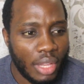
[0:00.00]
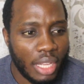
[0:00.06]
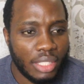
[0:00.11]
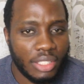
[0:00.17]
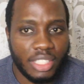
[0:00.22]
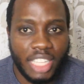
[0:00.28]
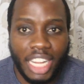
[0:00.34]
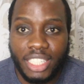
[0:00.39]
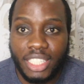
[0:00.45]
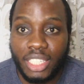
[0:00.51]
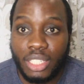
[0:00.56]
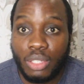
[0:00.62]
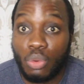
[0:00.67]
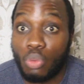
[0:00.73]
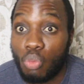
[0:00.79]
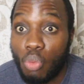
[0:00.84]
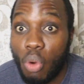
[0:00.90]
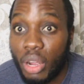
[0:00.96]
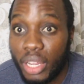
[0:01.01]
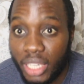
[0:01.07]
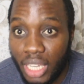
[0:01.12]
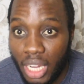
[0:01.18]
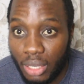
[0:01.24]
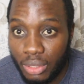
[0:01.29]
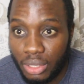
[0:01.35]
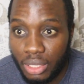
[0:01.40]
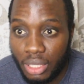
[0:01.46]
starting working
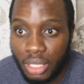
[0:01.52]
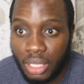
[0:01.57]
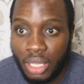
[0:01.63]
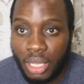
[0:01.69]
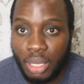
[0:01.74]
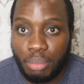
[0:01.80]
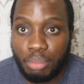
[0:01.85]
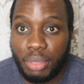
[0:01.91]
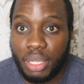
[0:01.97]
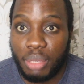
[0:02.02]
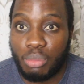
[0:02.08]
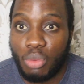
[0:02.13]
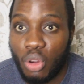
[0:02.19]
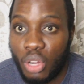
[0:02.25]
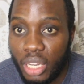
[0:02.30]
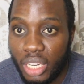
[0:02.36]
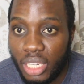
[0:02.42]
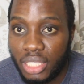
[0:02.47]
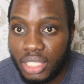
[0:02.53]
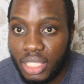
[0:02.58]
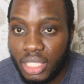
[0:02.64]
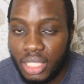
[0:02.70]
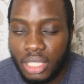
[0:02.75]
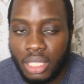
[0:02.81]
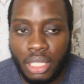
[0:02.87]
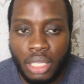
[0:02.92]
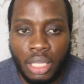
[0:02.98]
out, being more healthy.